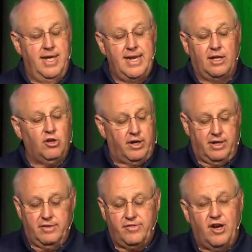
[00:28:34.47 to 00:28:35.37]
Now, look,
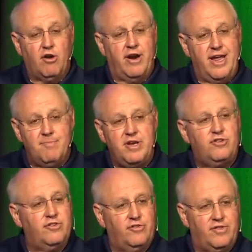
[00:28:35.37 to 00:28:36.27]
there are
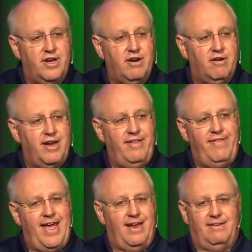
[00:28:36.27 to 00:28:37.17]
images there in
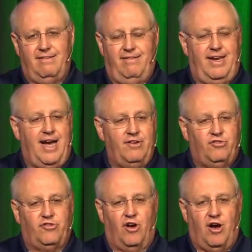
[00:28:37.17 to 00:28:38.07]
that that I
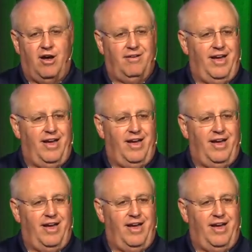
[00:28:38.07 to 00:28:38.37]
saw.